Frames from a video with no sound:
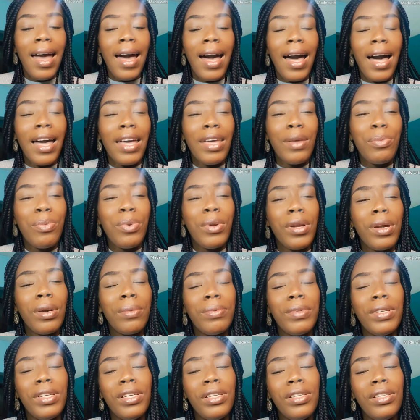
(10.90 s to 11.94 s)
I put
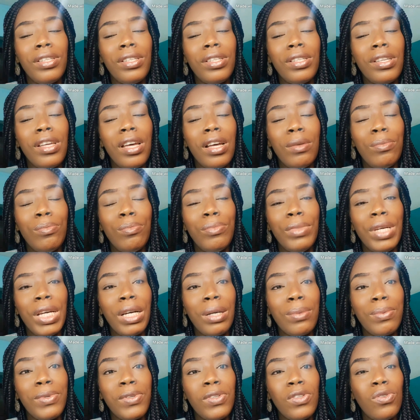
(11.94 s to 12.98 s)
up this
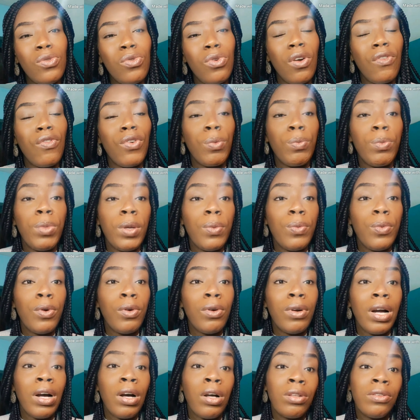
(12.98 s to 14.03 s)
makeup tutorial for people
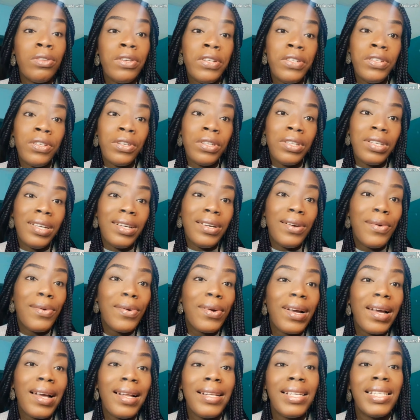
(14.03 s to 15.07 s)
who are always on the go,
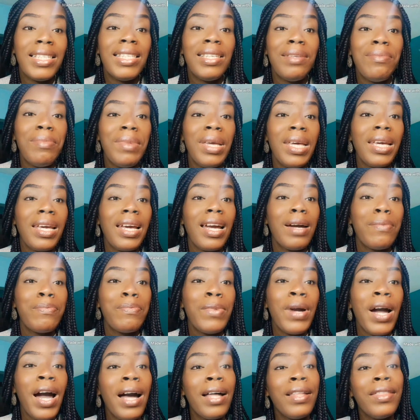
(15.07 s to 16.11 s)
and it's makeup
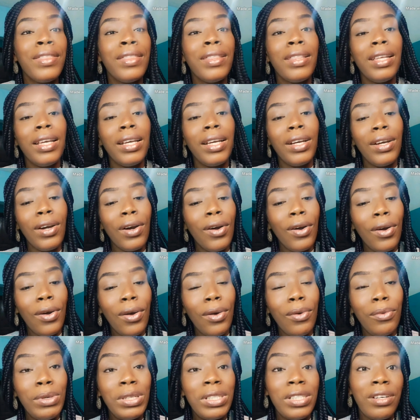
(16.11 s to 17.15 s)
on the
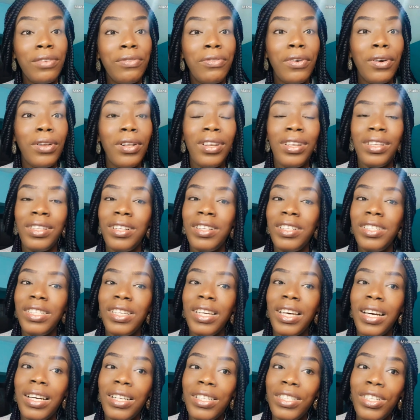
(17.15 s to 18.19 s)
go, which I put in this
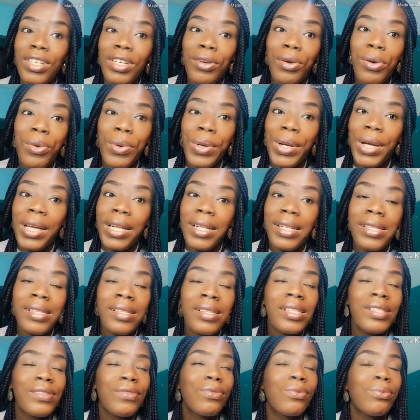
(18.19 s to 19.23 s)
category. This
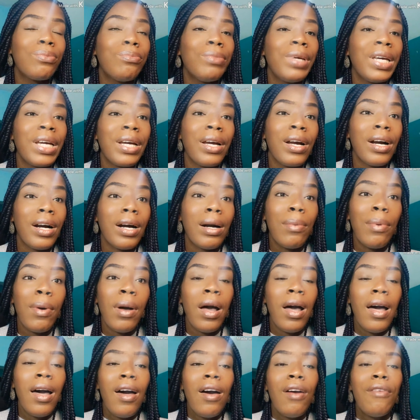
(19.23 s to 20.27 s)
is makeup
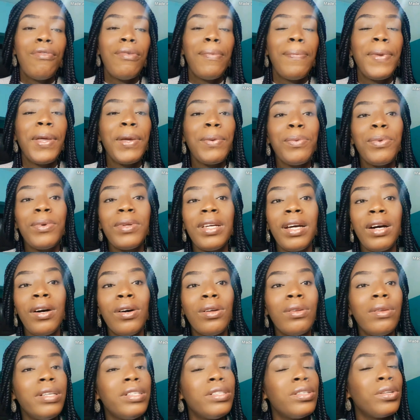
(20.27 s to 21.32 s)
for people that are
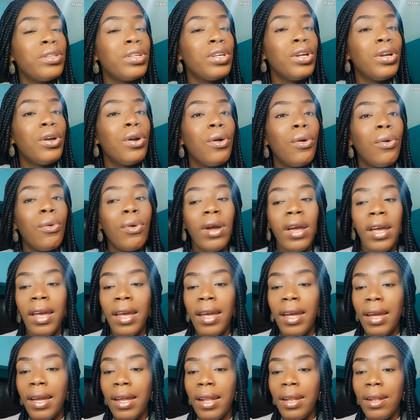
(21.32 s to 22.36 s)
always on the go
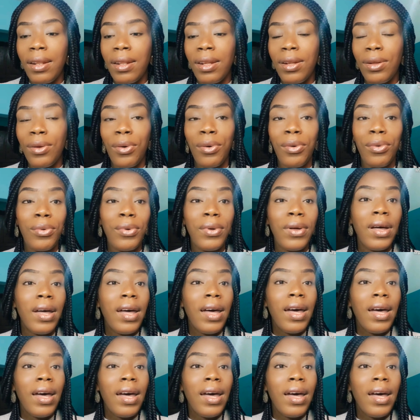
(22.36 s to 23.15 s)
and